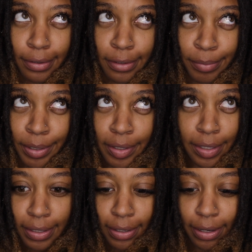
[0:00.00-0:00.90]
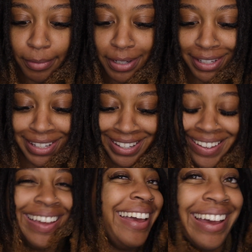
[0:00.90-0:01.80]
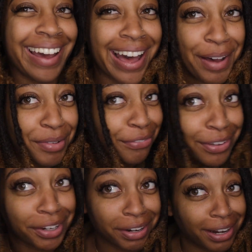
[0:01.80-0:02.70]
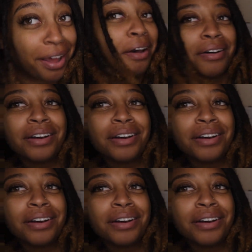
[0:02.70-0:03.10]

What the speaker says: The mirror and look at the camera. I'm gonna figure it out.